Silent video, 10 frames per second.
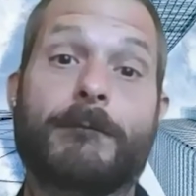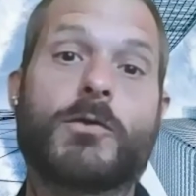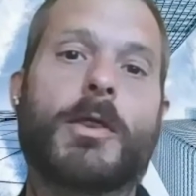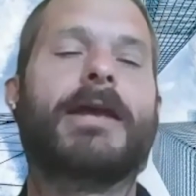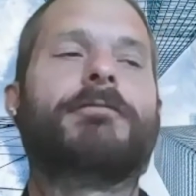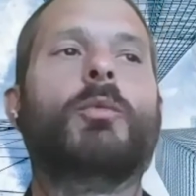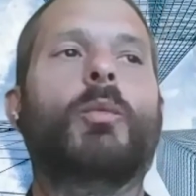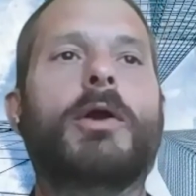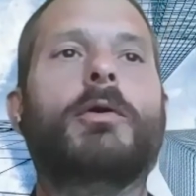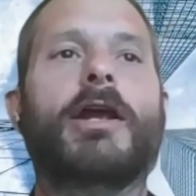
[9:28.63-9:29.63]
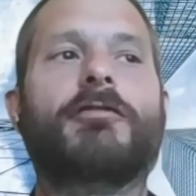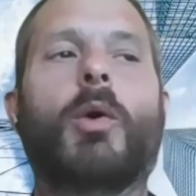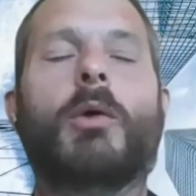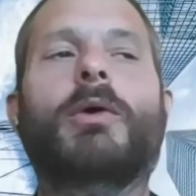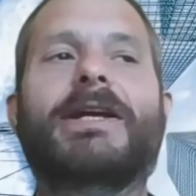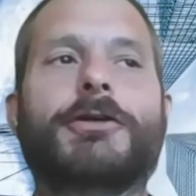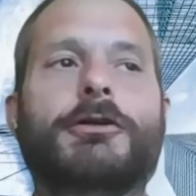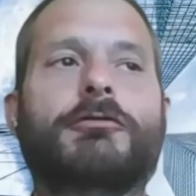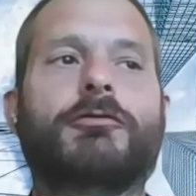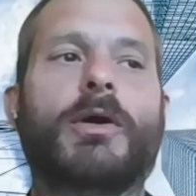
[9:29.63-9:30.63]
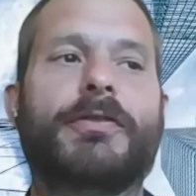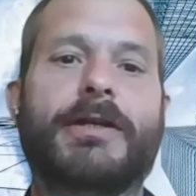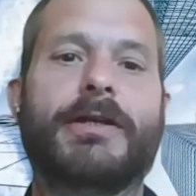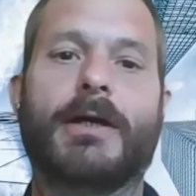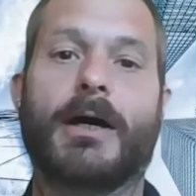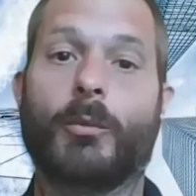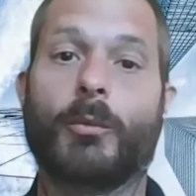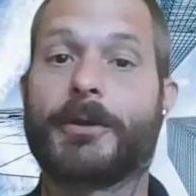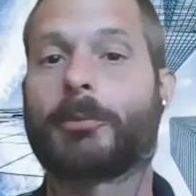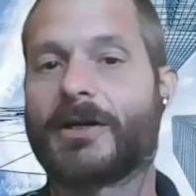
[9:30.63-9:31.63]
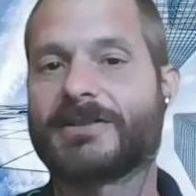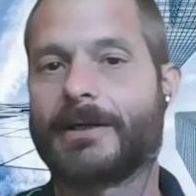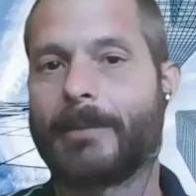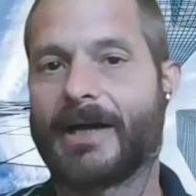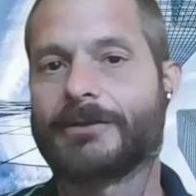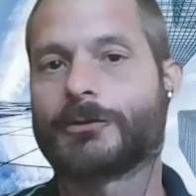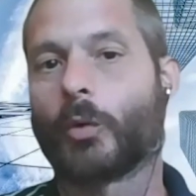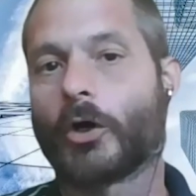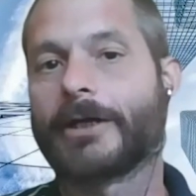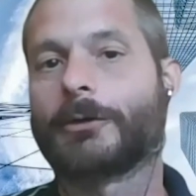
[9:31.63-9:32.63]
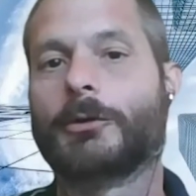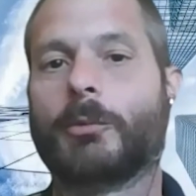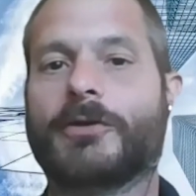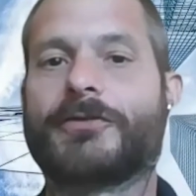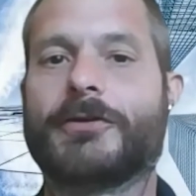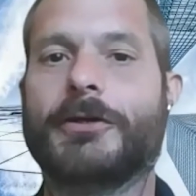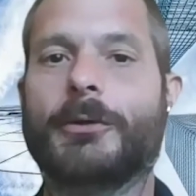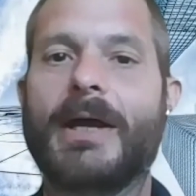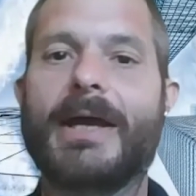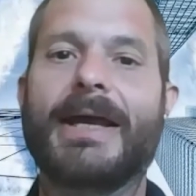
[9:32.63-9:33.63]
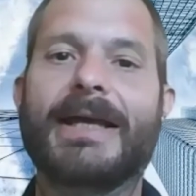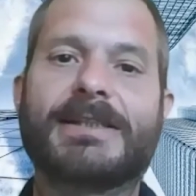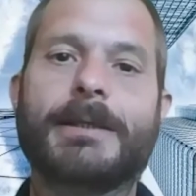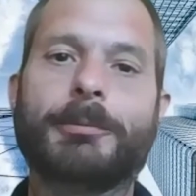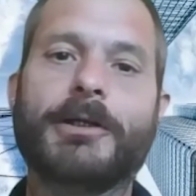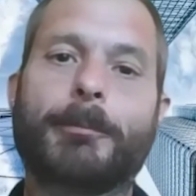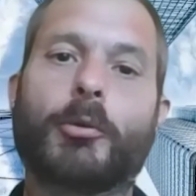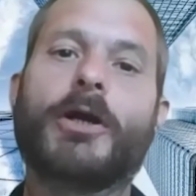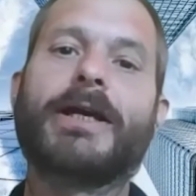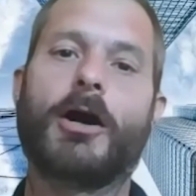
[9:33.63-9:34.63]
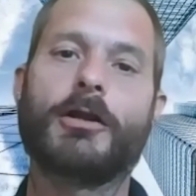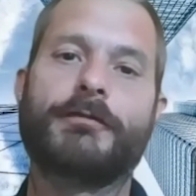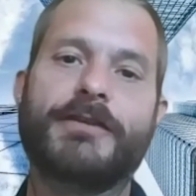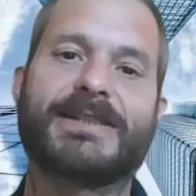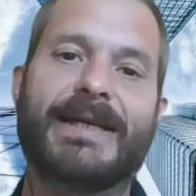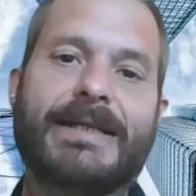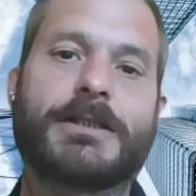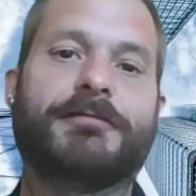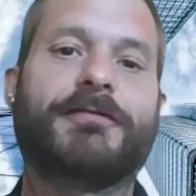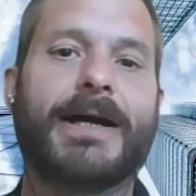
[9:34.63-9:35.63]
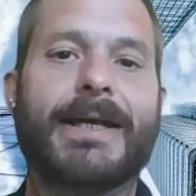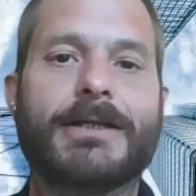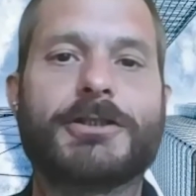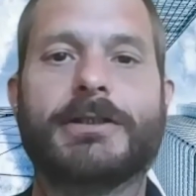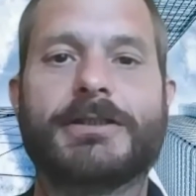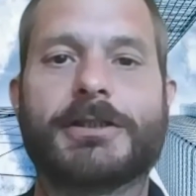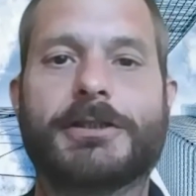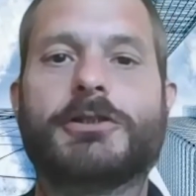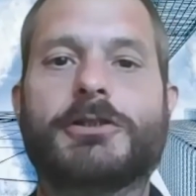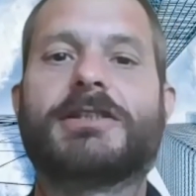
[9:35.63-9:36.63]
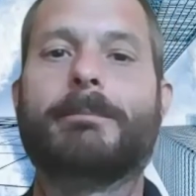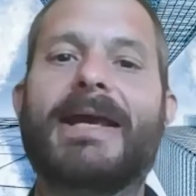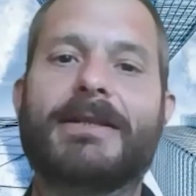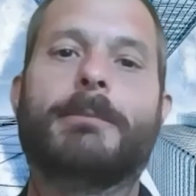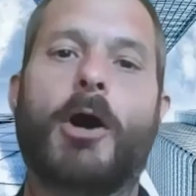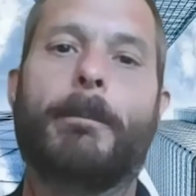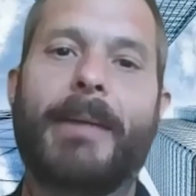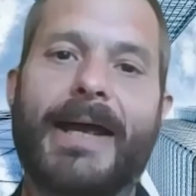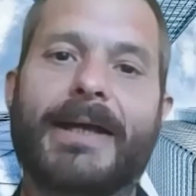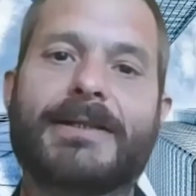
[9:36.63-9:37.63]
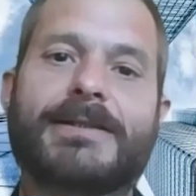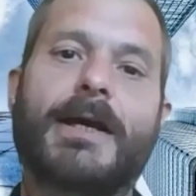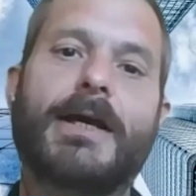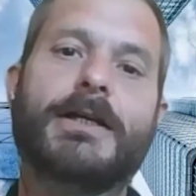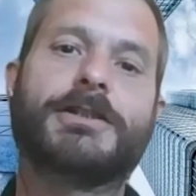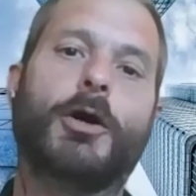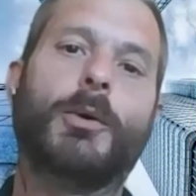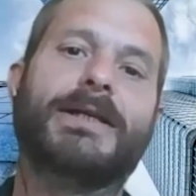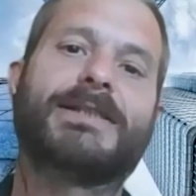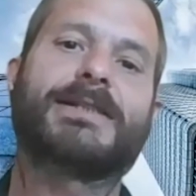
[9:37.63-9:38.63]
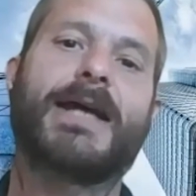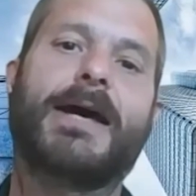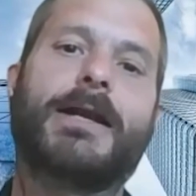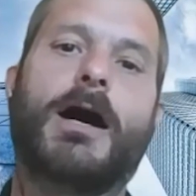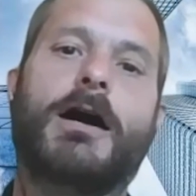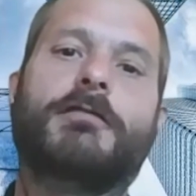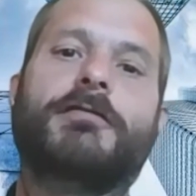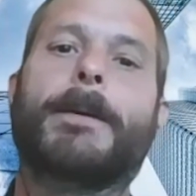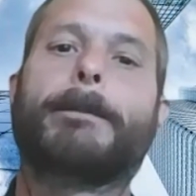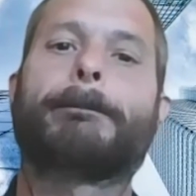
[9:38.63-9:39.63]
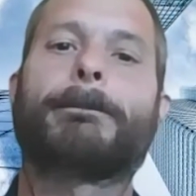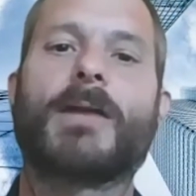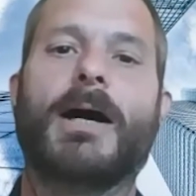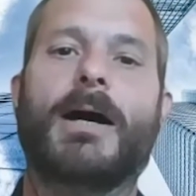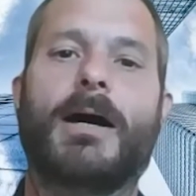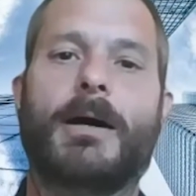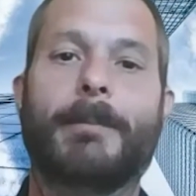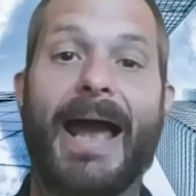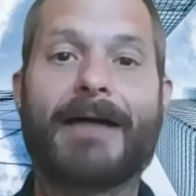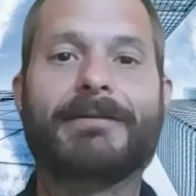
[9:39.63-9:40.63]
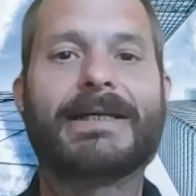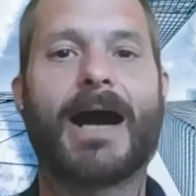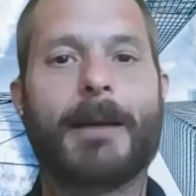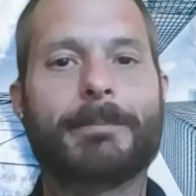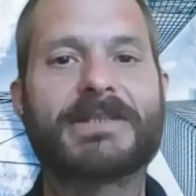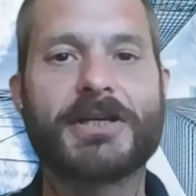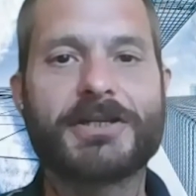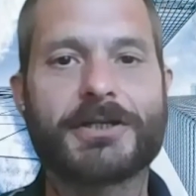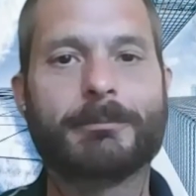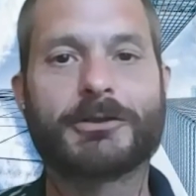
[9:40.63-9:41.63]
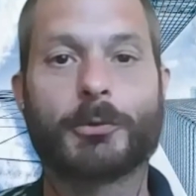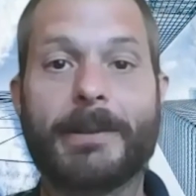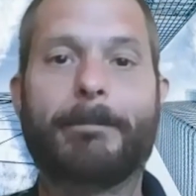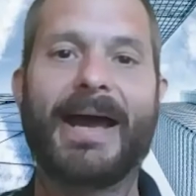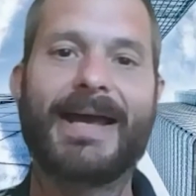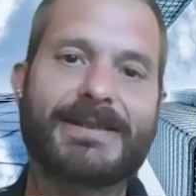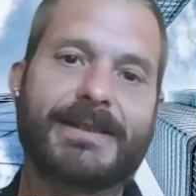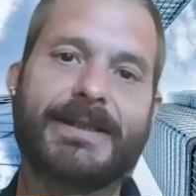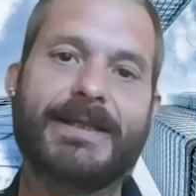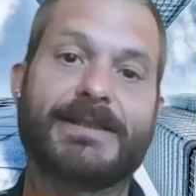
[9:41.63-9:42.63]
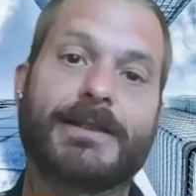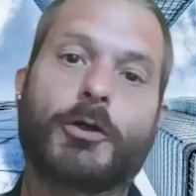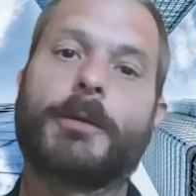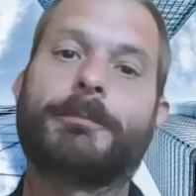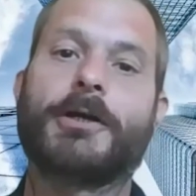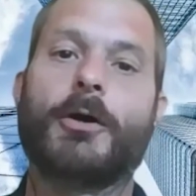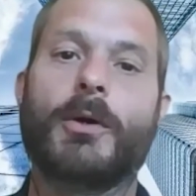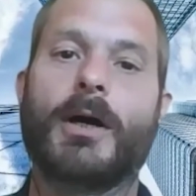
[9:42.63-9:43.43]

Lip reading: if what we do with what the President Biden's working group wants to do is simply bring all of this into financial institutions and make them all banks. So instead of having competition between banks and these crypto